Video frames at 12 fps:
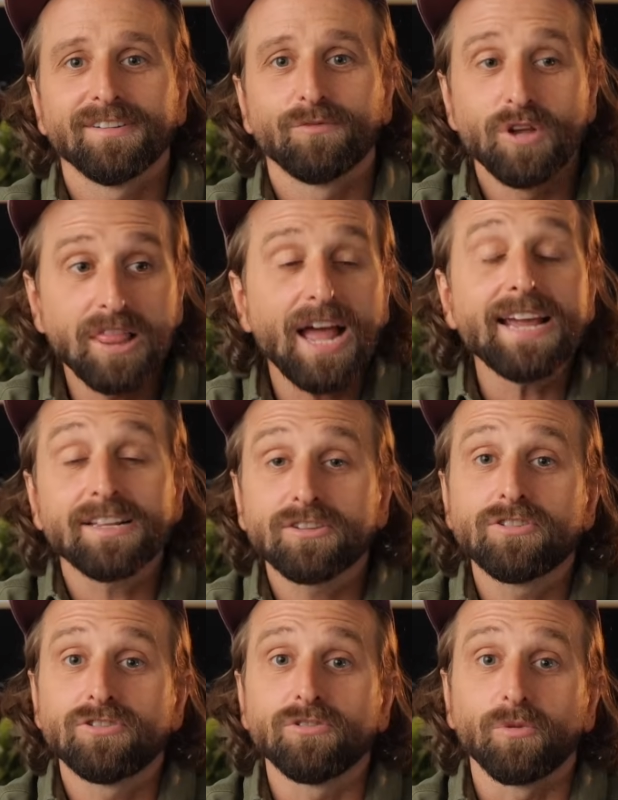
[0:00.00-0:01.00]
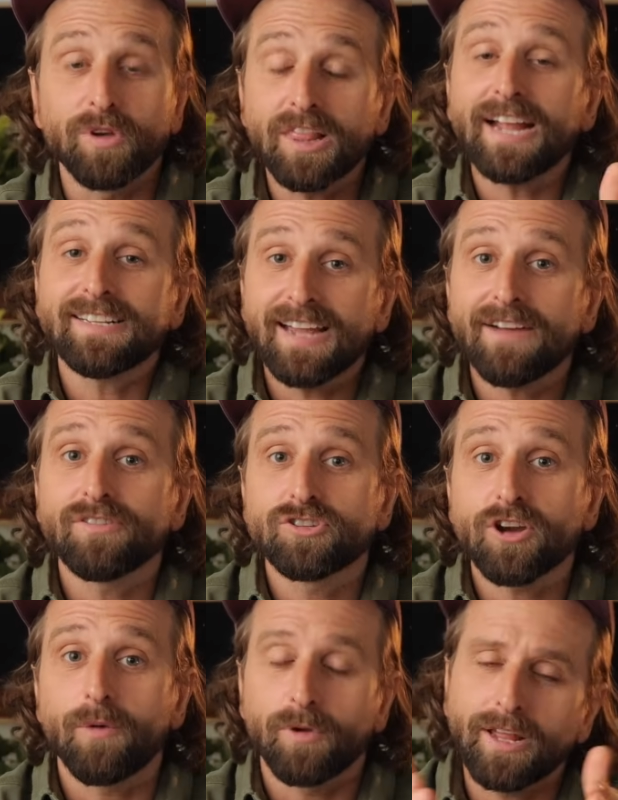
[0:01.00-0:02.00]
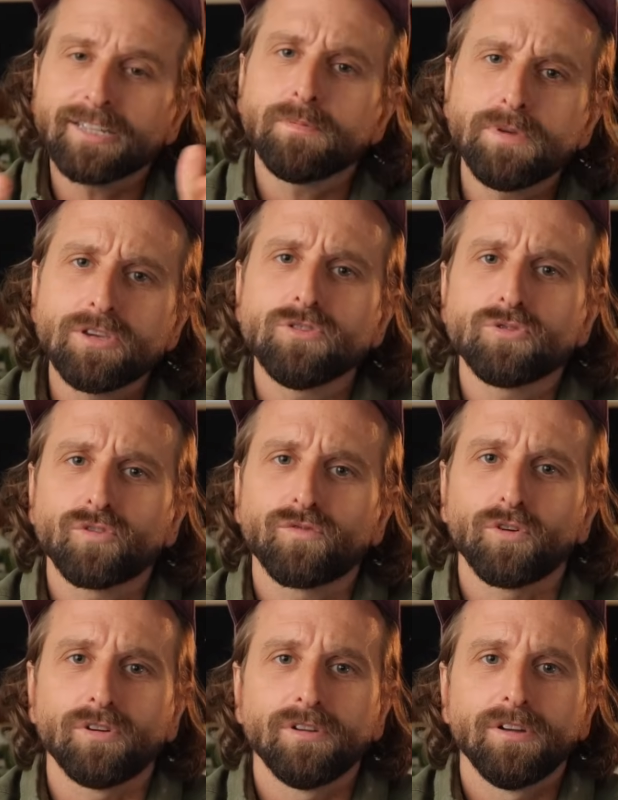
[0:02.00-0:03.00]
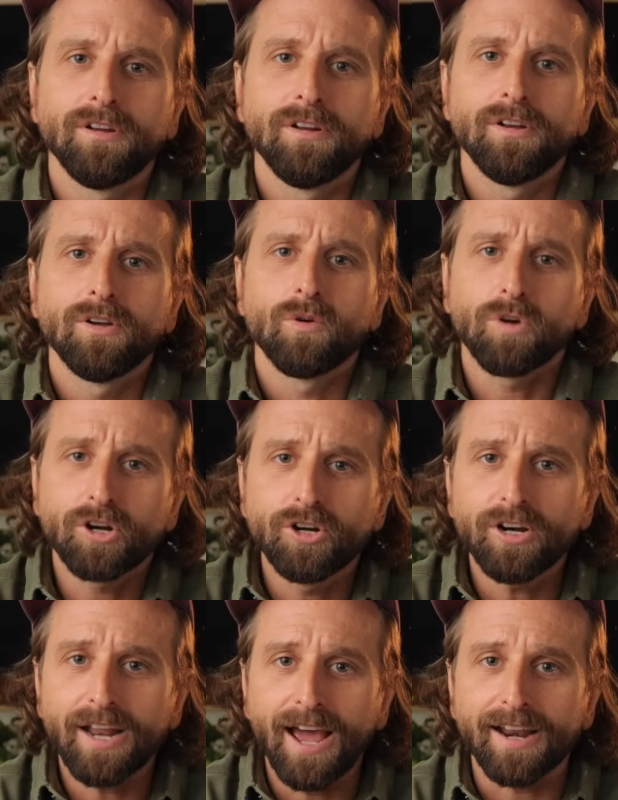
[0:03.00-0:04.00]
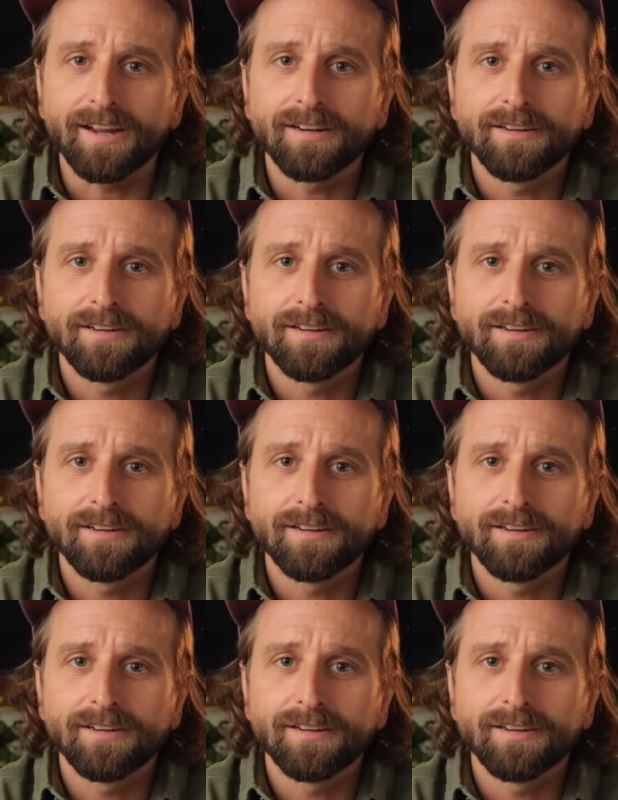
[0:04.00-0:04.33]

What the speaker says: We like to do it. We like to have a job. We like to be useful. We're good at it.